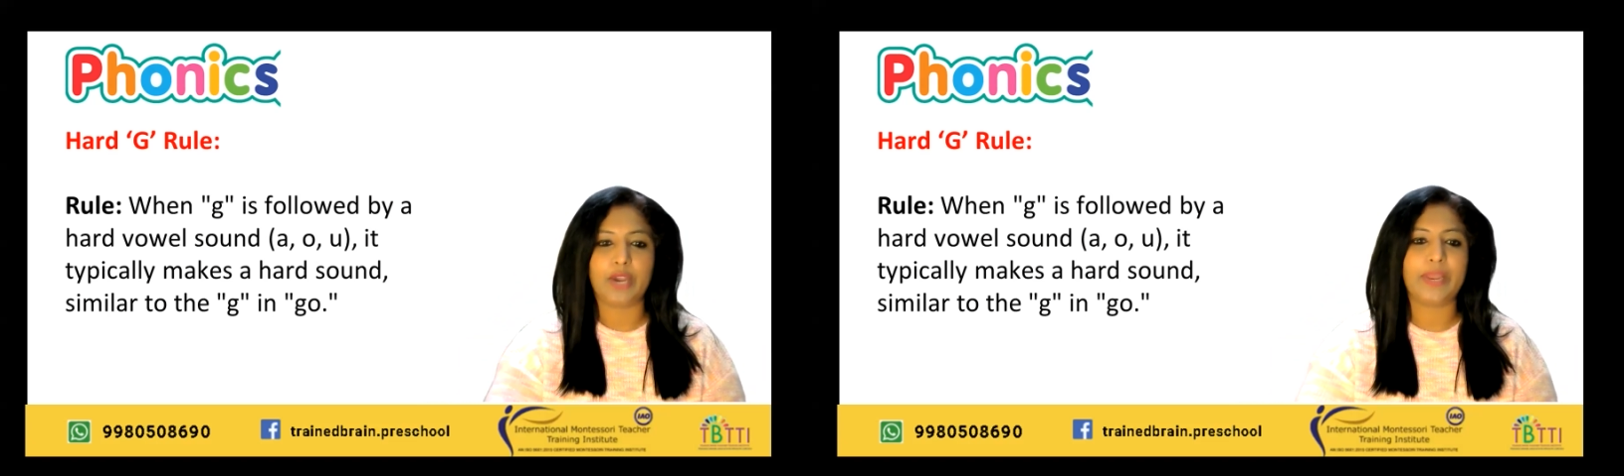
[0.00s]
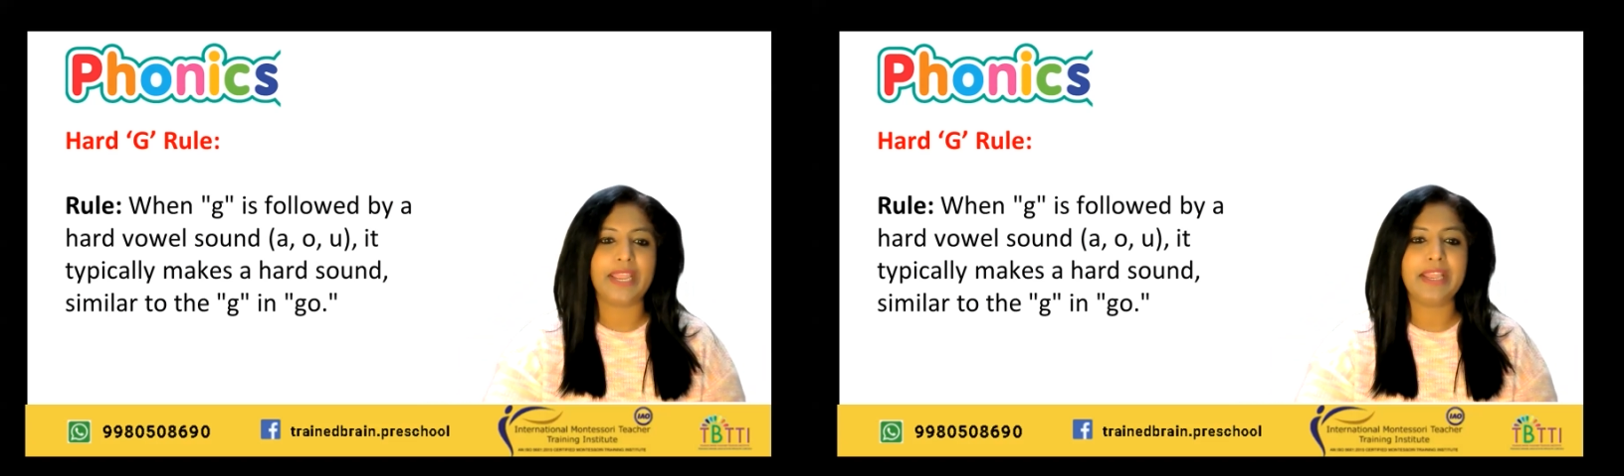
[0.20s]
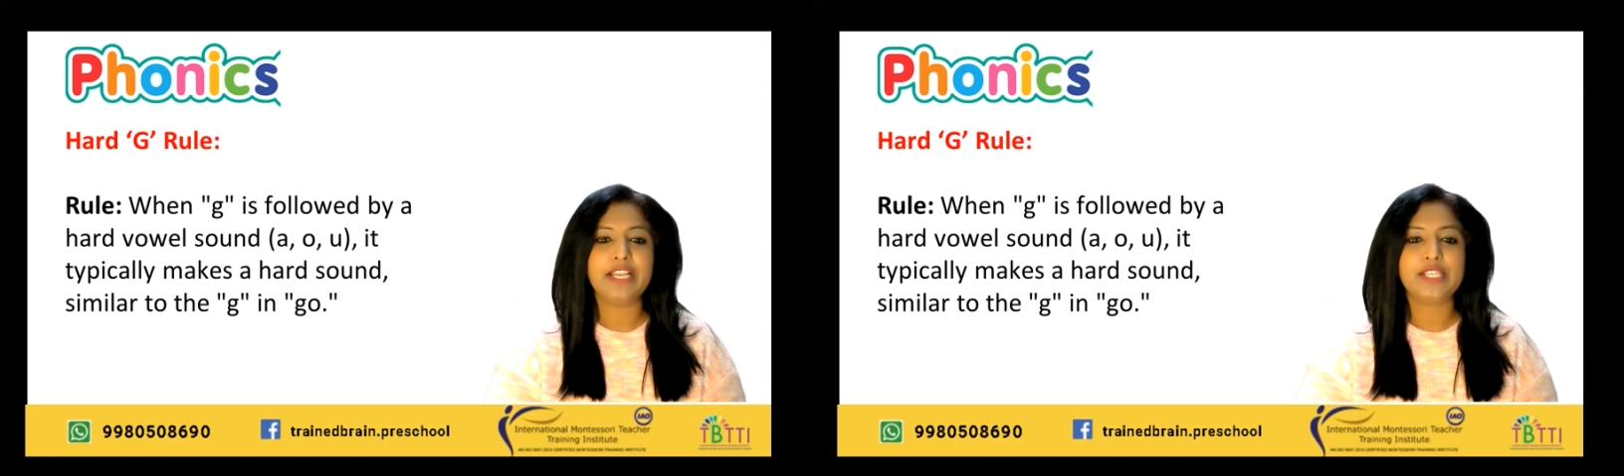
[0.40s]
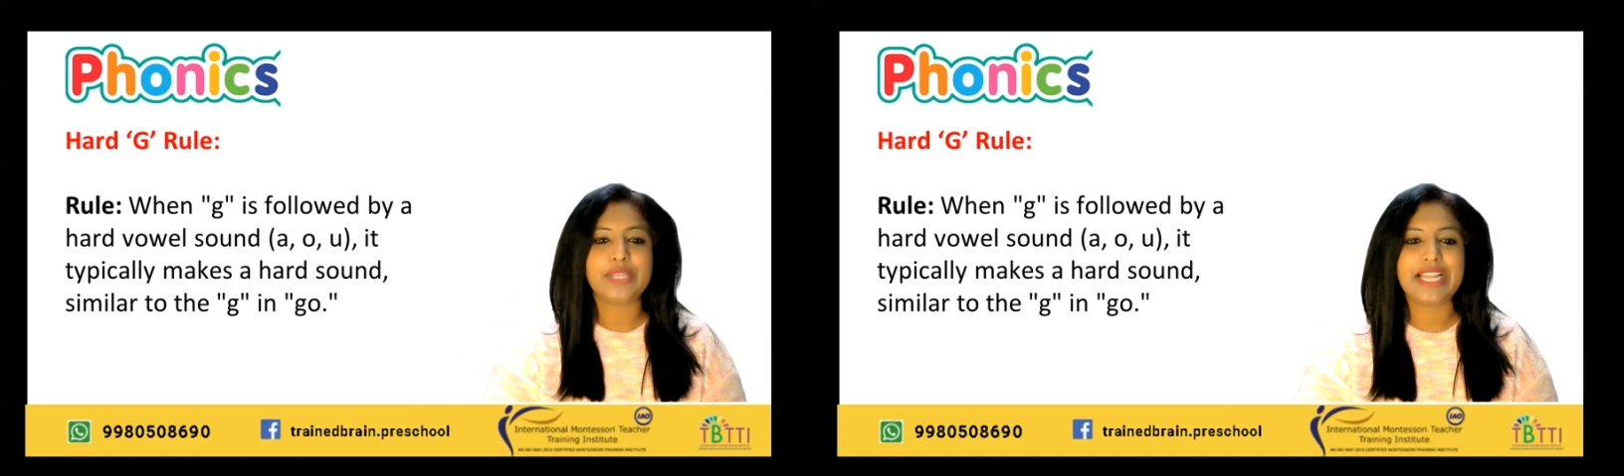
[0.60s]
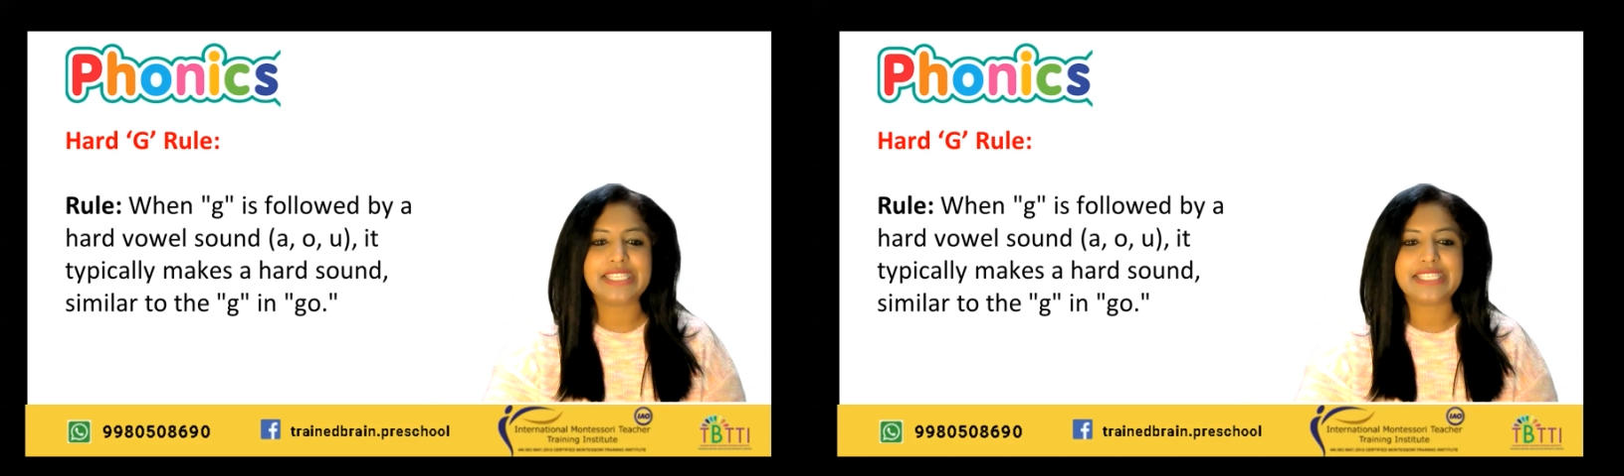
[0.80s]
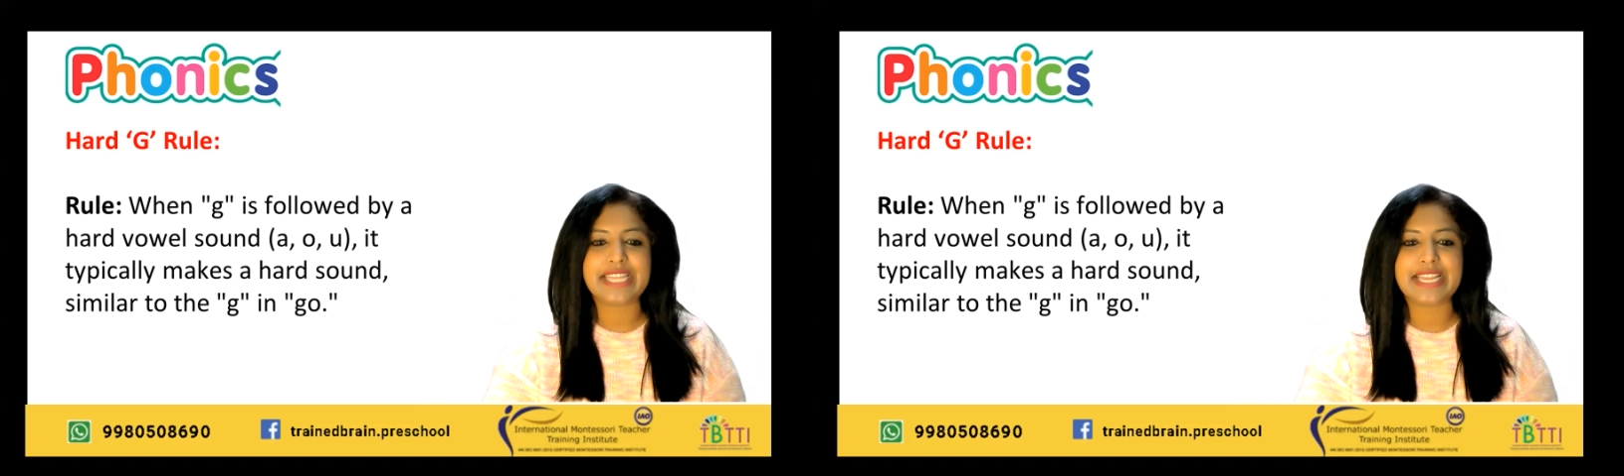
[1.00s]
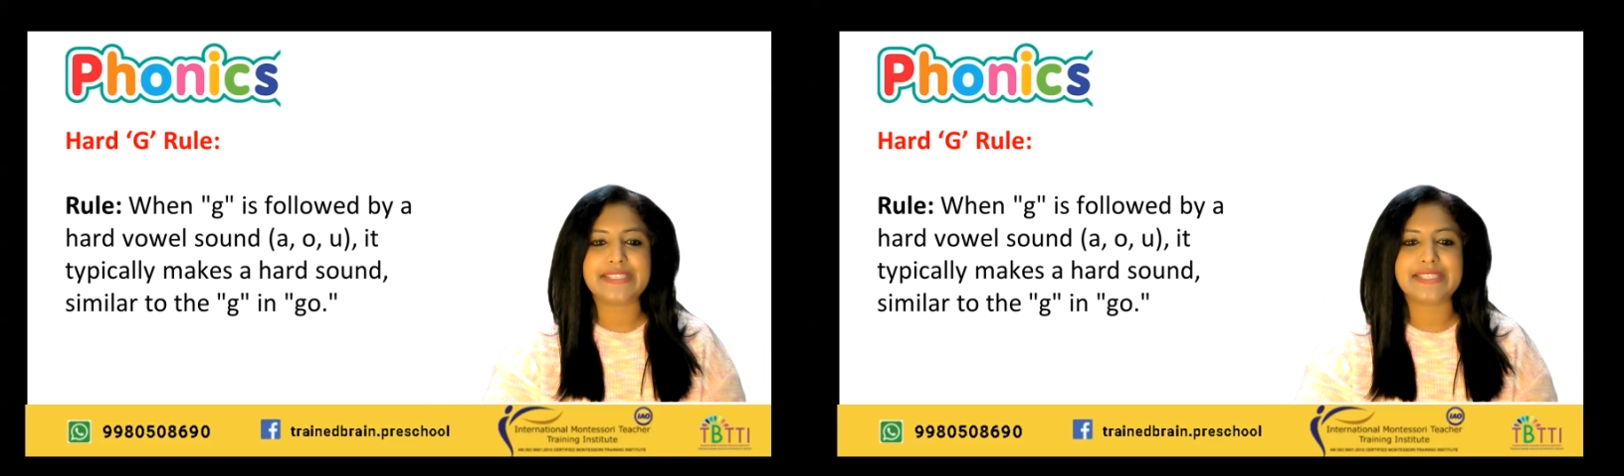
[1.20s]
Okay, so let's take